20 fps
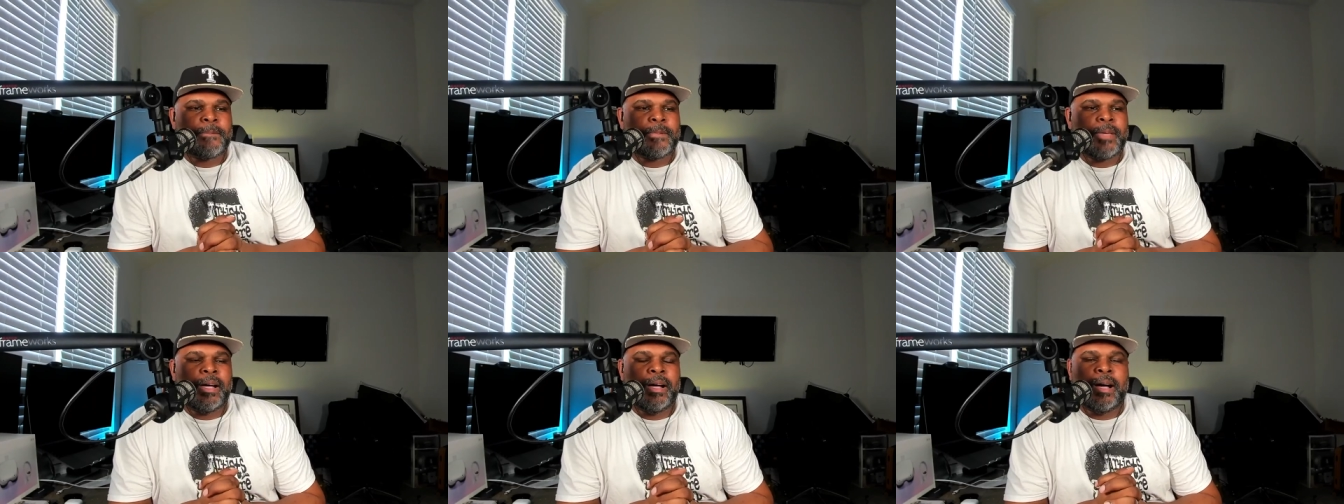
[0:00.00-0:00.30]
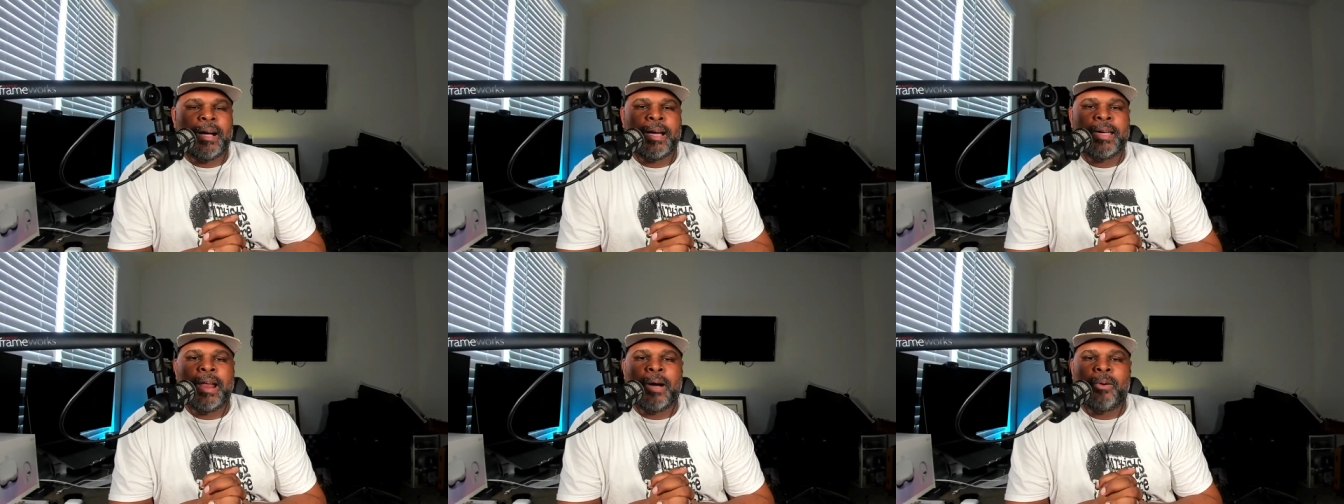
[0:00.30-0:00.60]

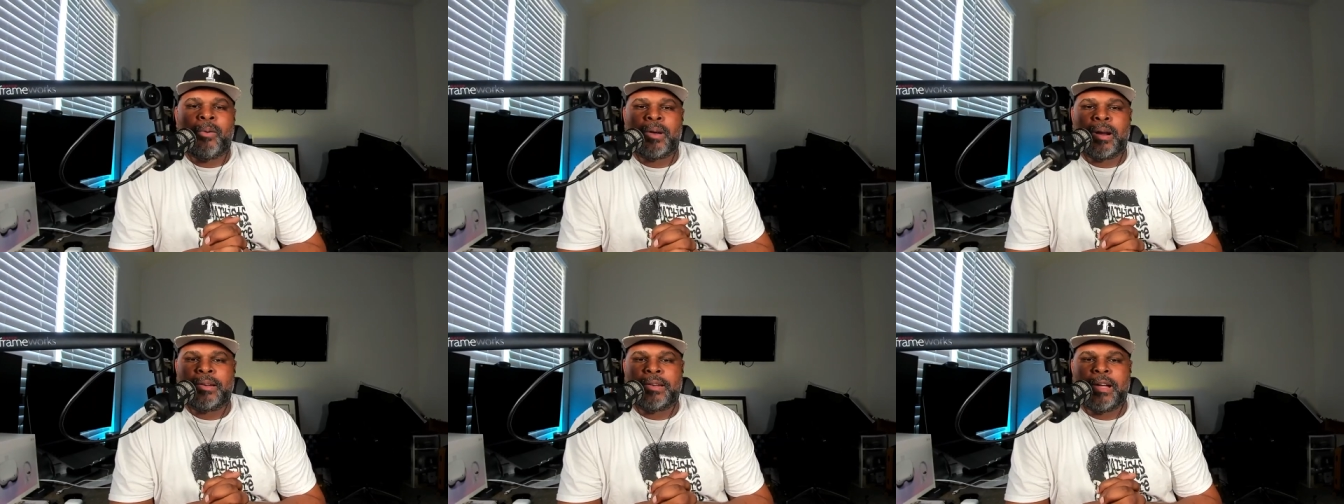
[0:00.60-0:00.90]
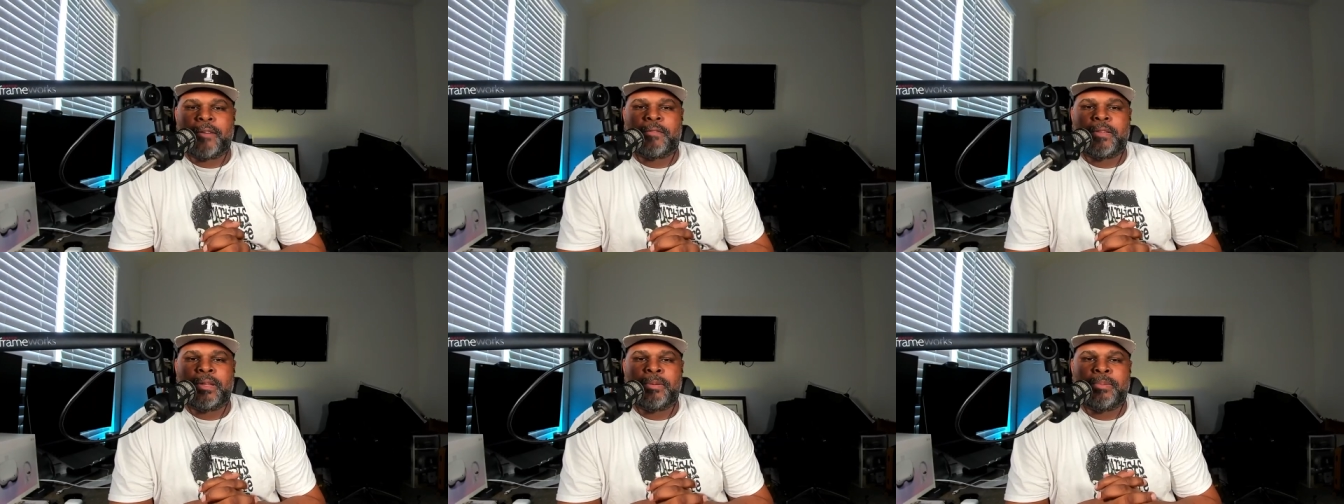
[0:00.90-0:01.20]
Uh, and I want to
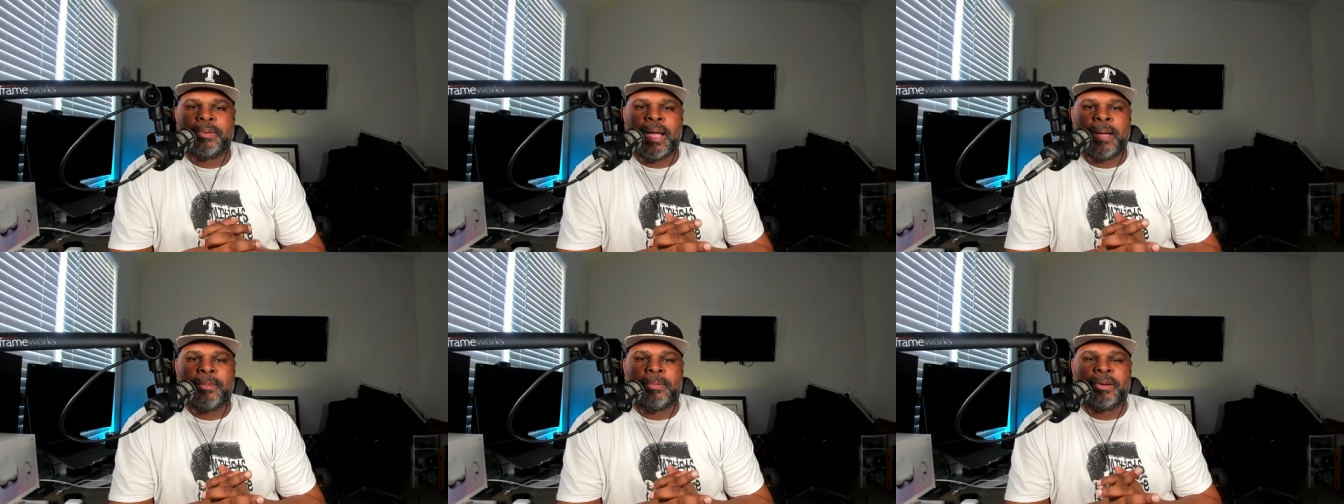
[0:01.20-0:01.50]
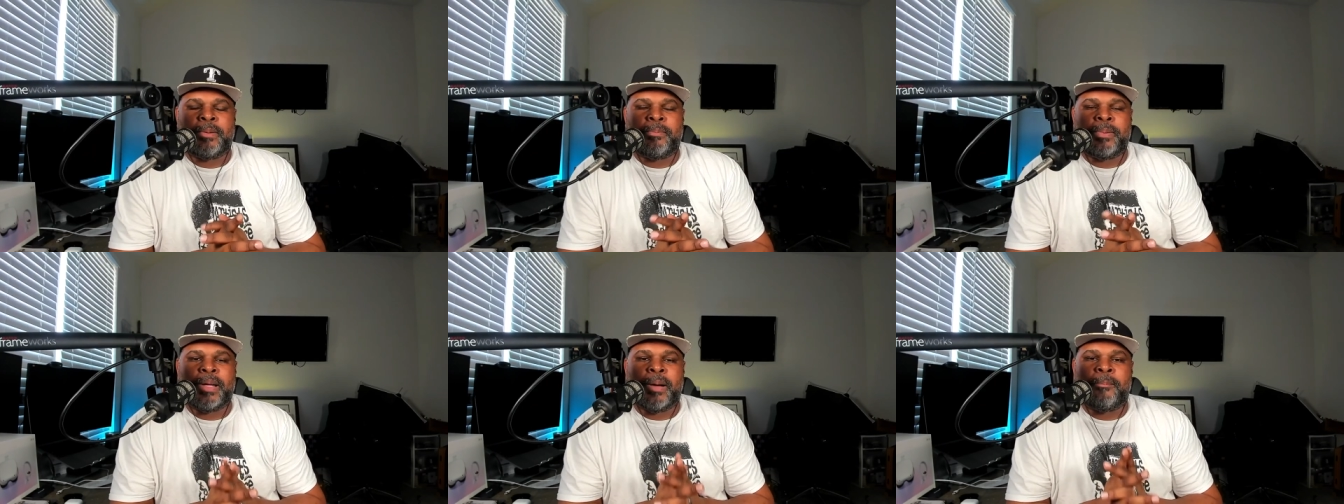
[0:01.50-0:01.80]
definitely be able
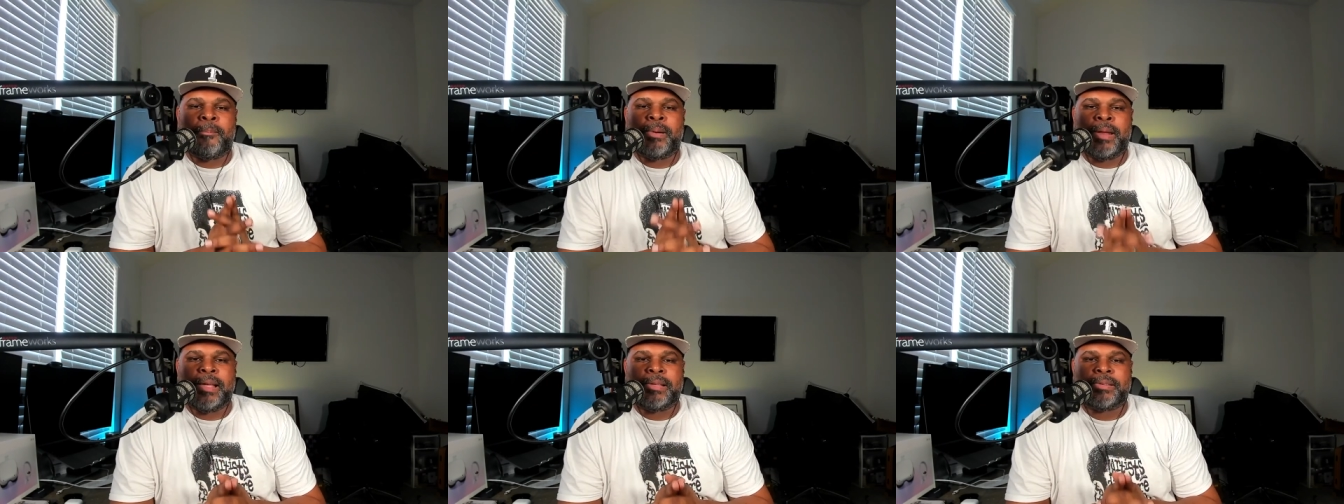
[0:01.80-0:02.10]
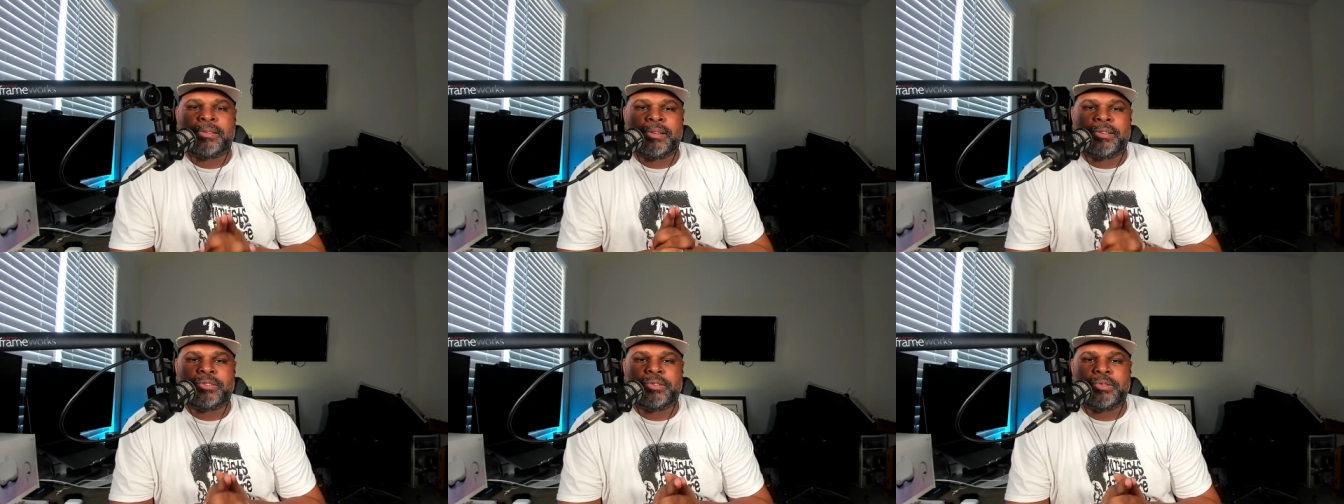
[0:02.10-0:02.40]
to be a
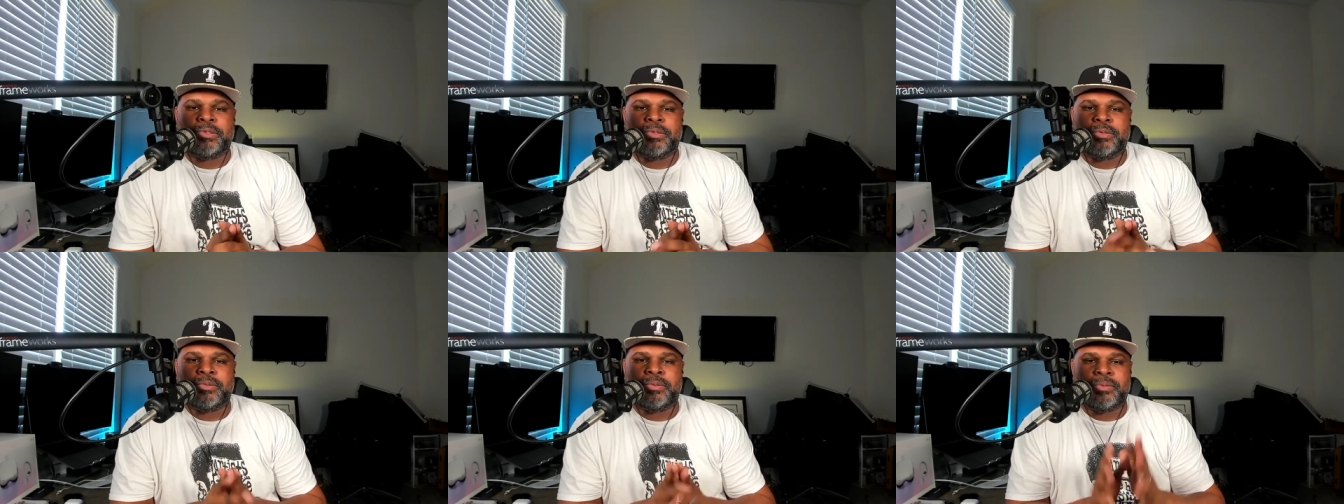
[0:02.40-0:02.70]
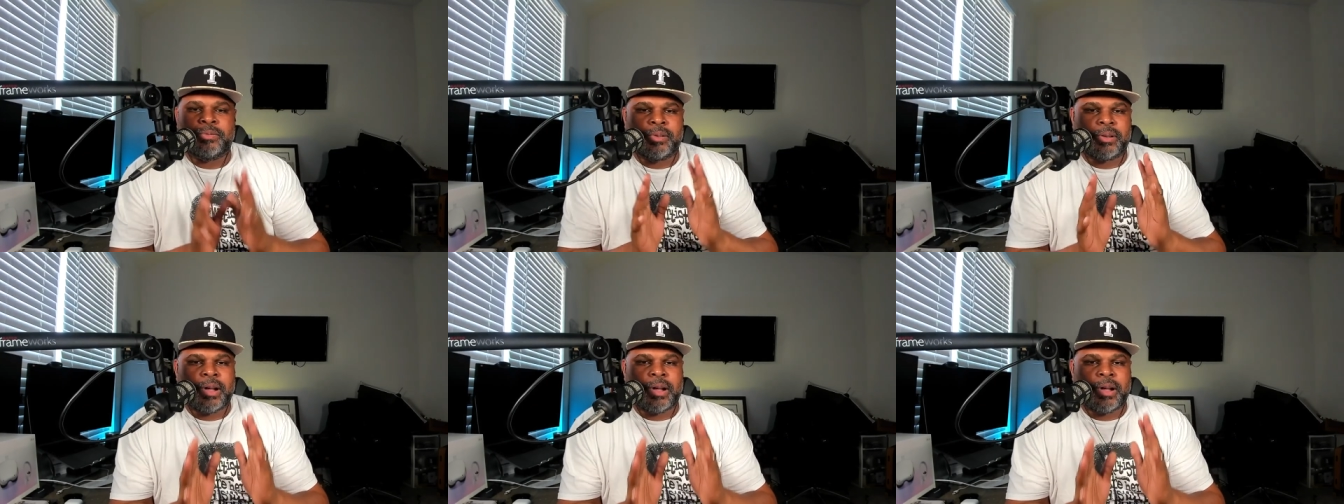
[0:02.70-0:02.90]
blessing to you.